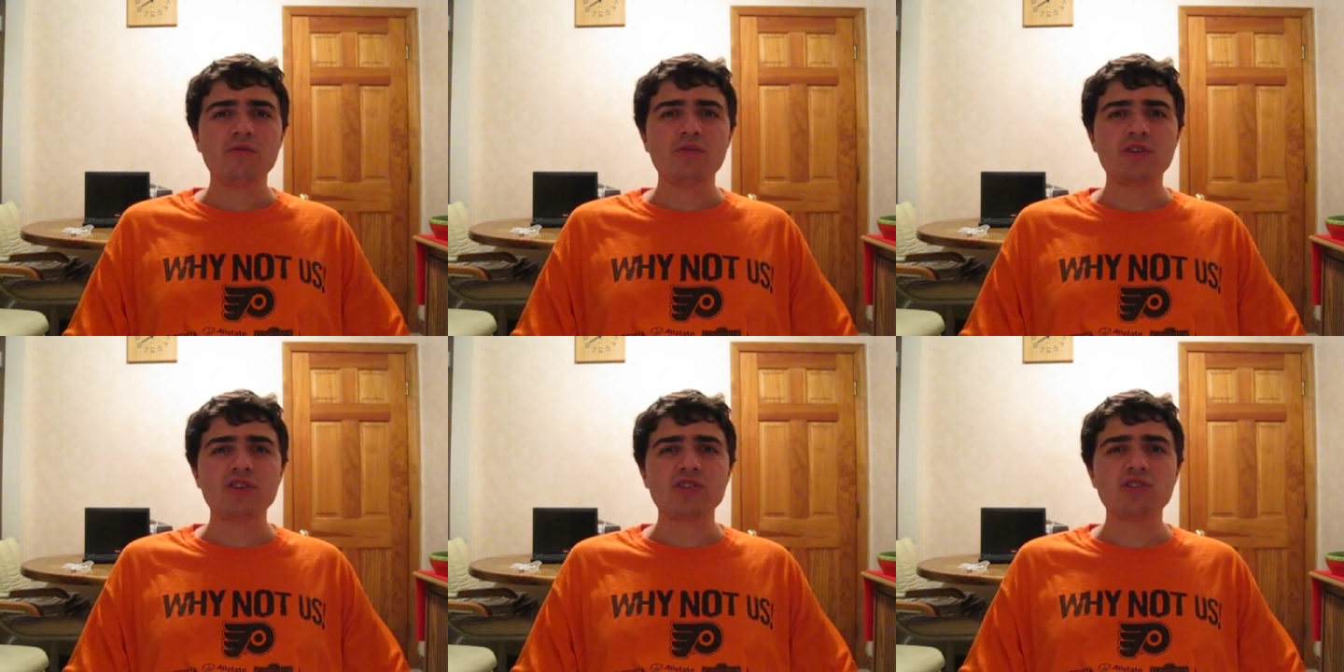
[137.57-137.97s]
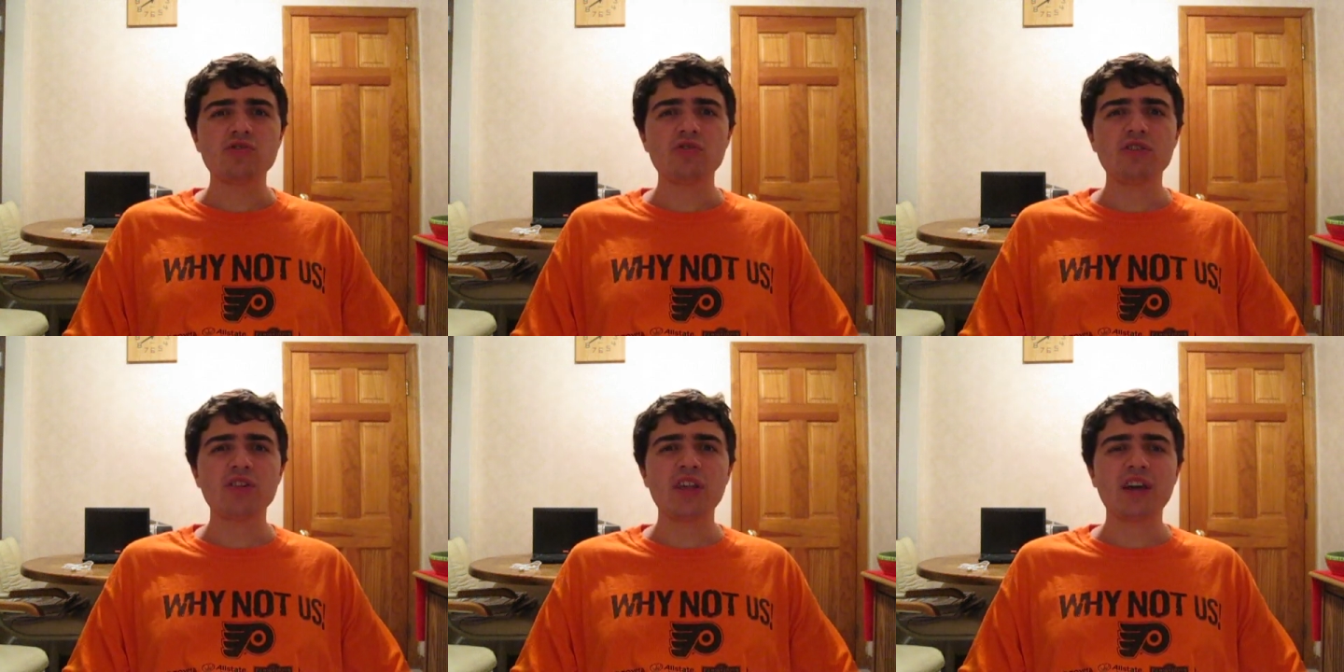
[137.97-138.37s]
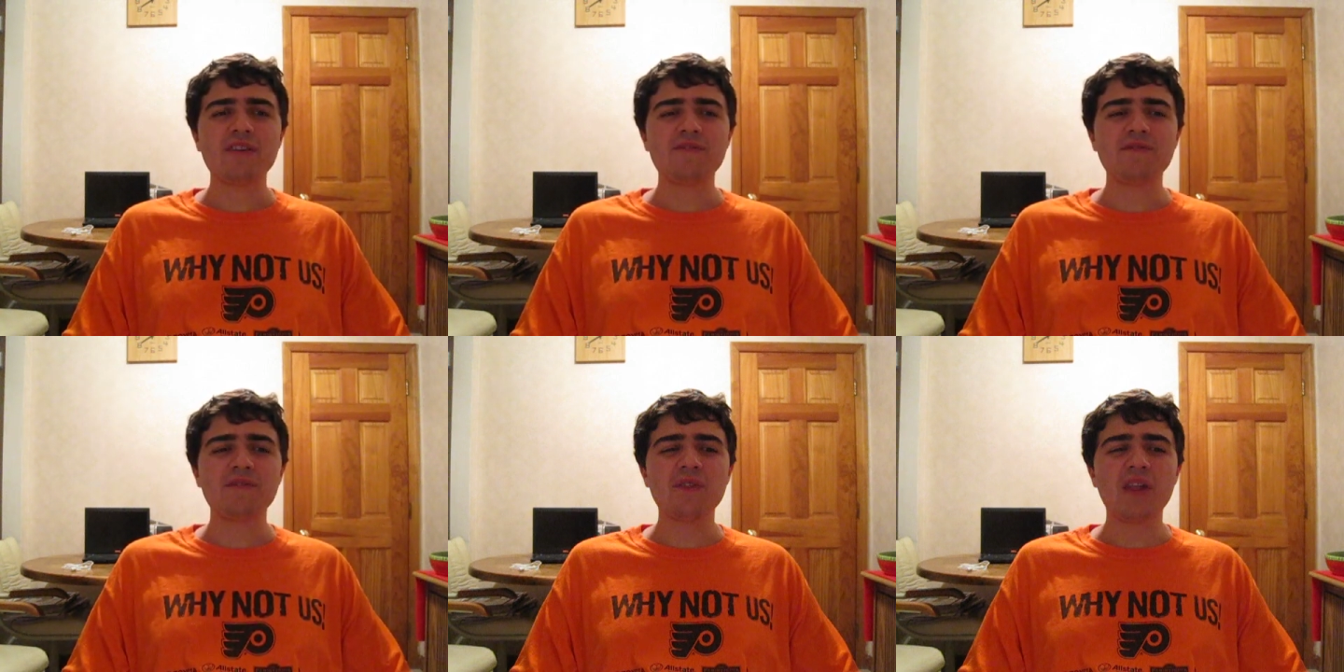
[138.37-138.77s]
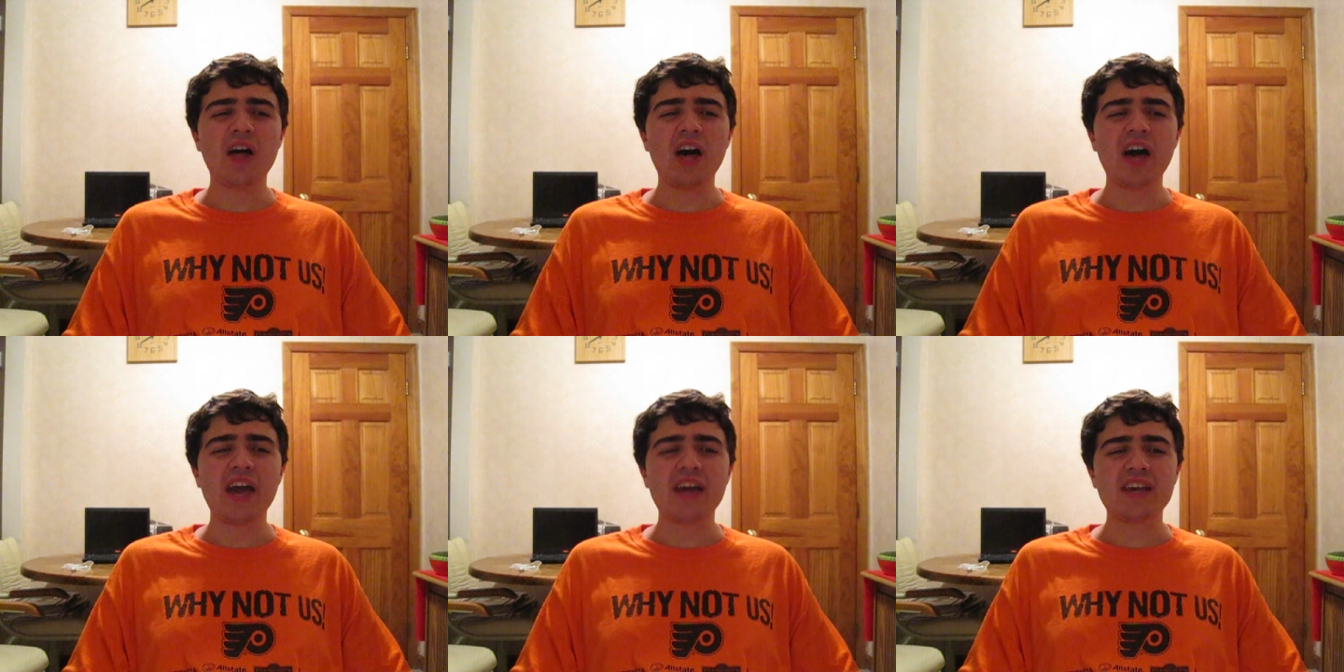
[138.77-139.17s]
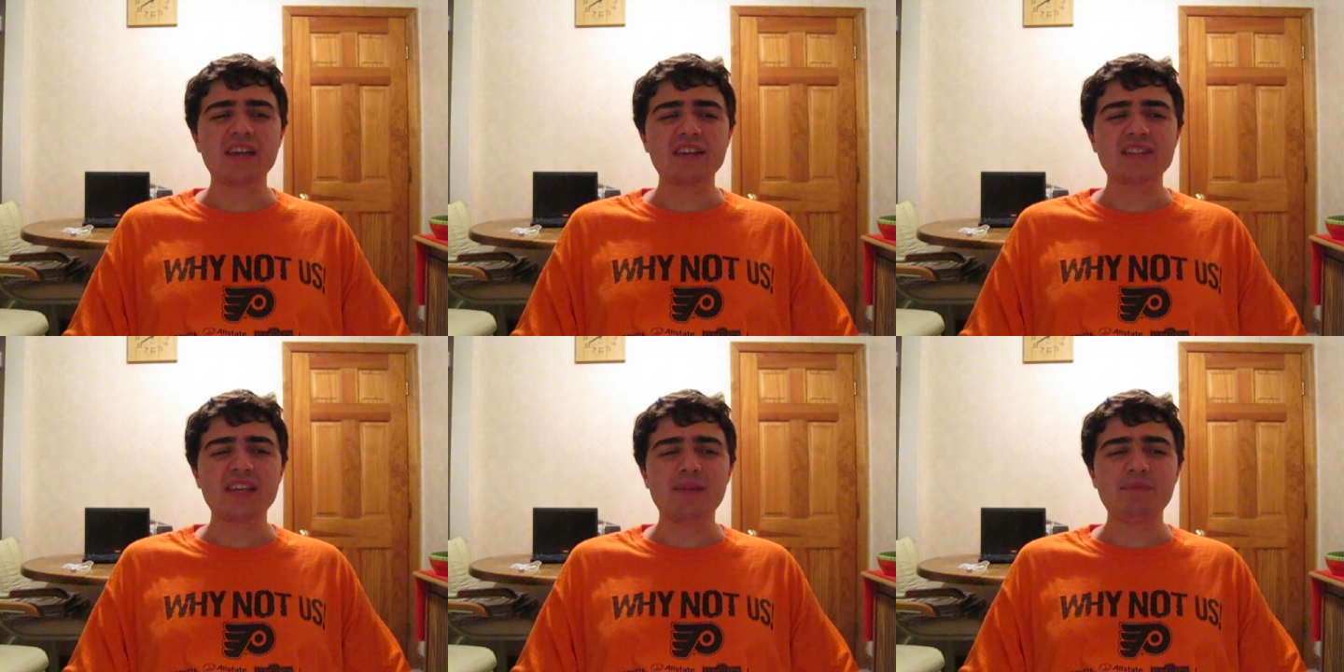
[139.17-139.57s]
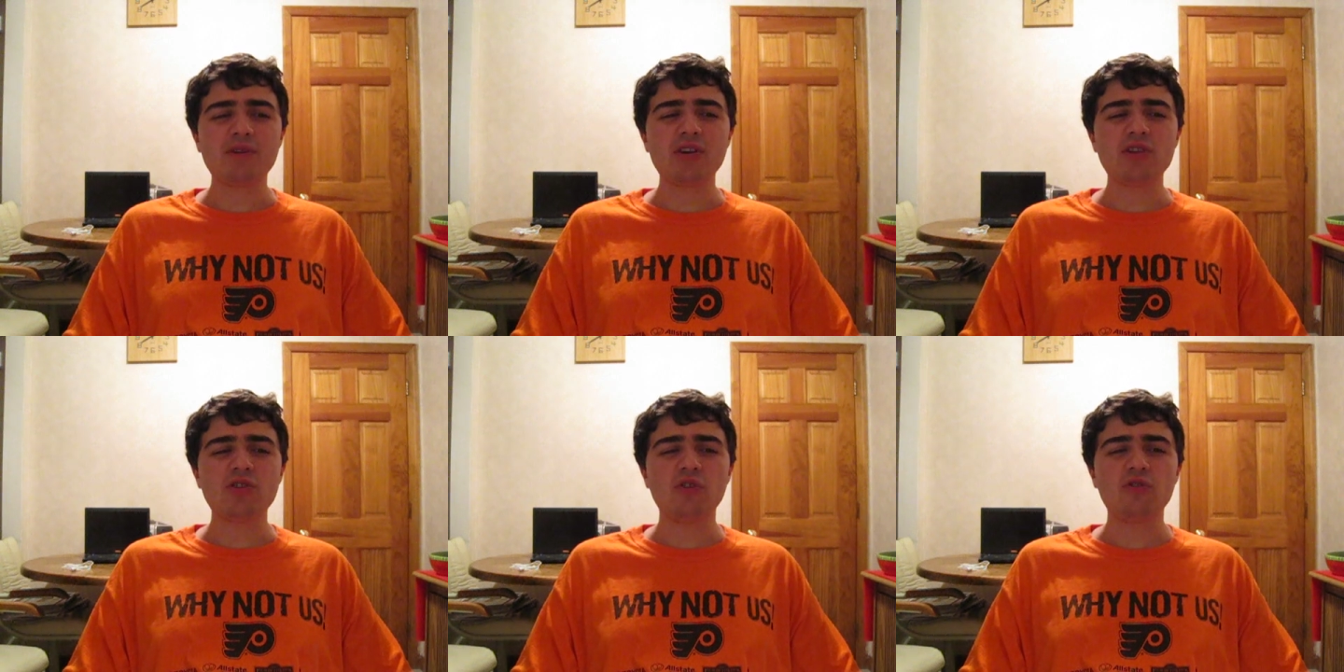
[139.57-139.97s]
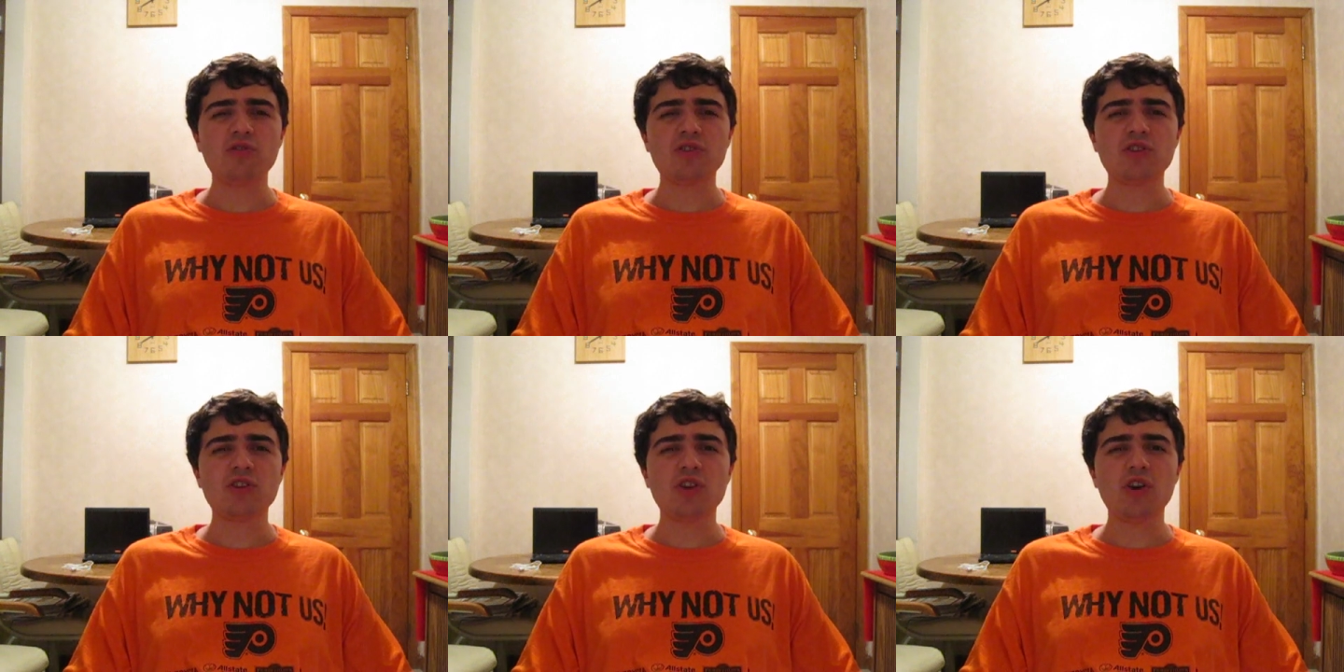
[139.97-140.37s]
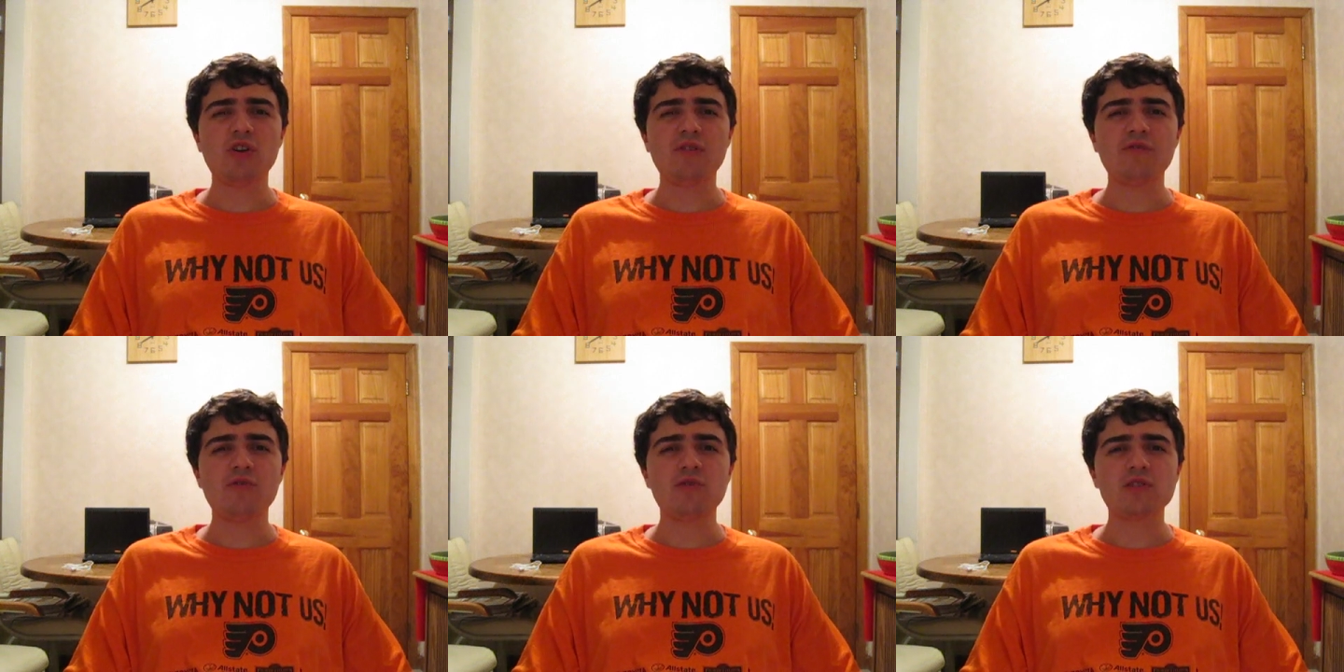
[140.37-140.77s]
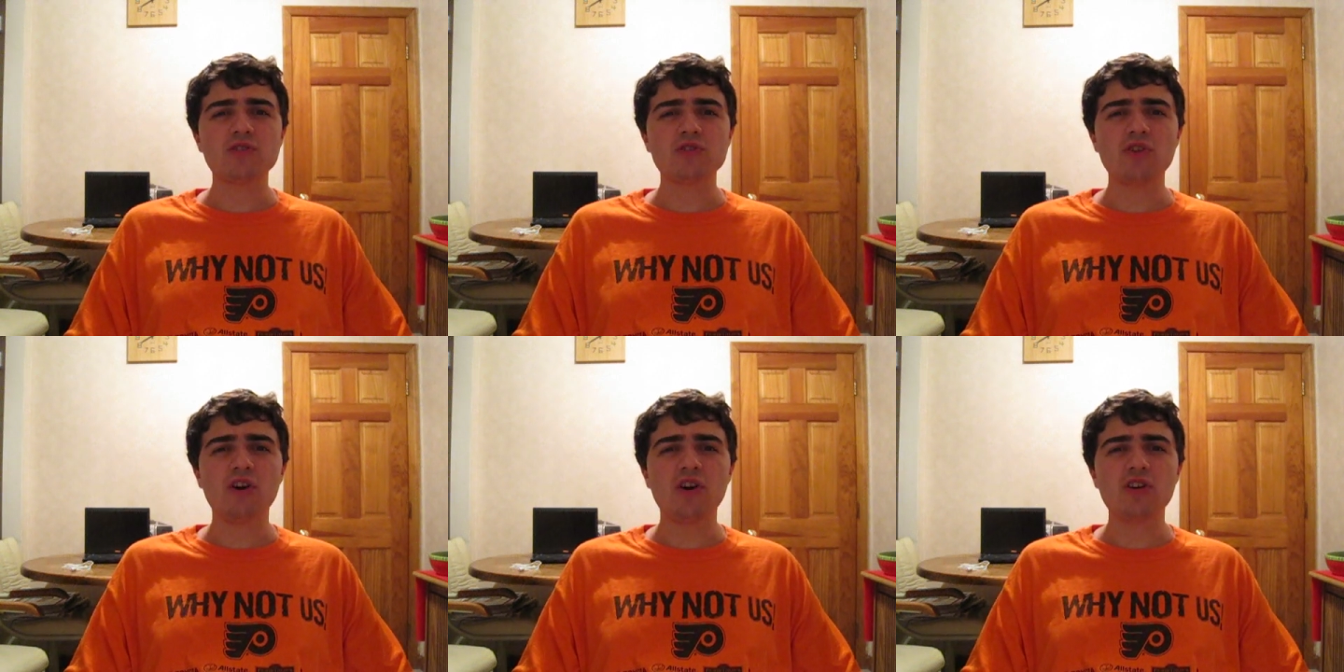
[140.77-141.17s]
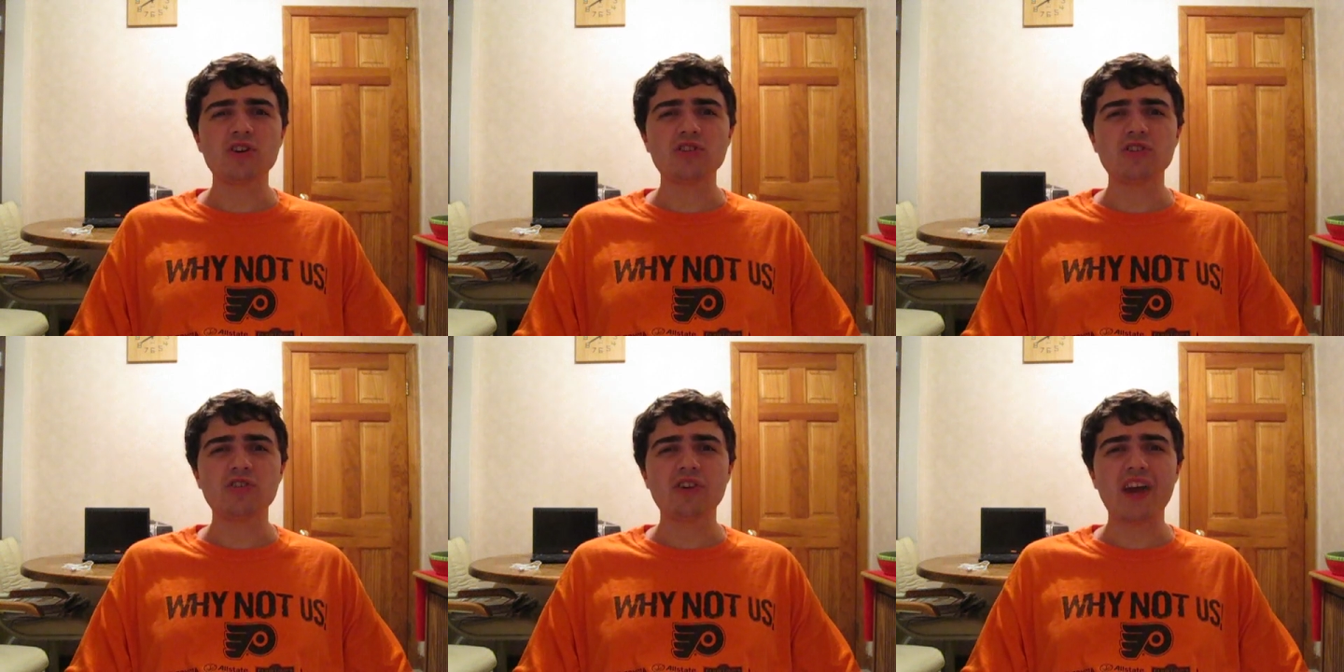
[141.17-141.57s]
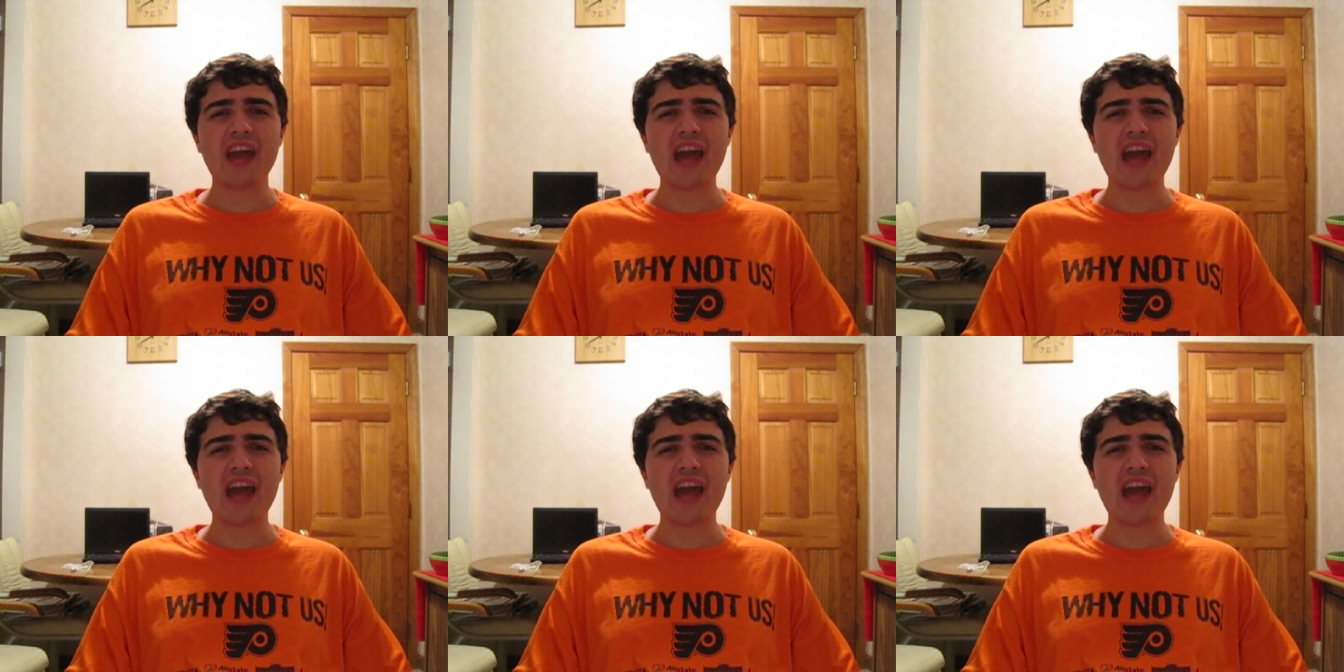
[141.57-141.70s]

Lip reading: which is sort of like flying, except you can only do it for as long as your